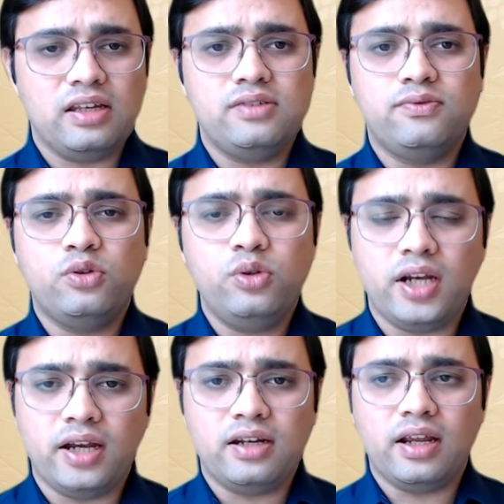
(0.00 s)
is
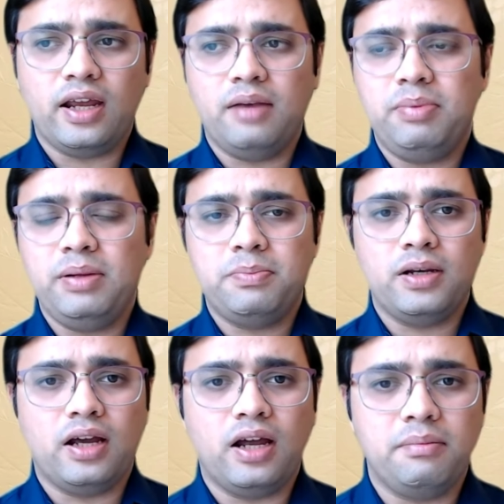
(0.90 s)
wounded and
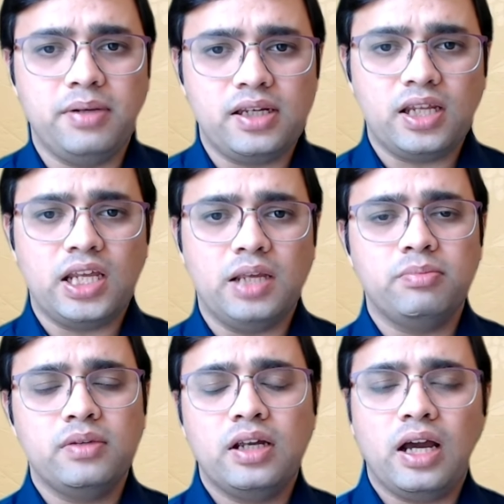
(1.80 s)
people are beating
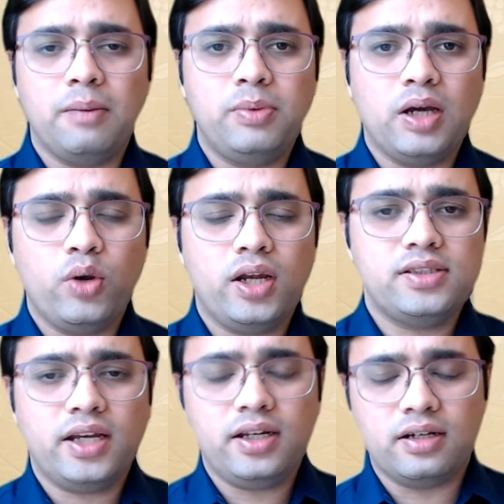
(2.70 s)
him up, down, and
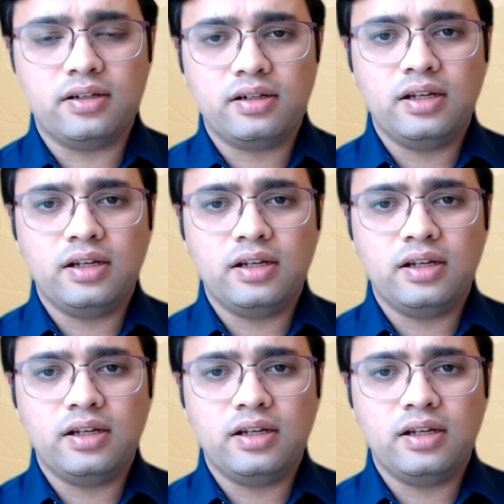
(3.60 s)
center.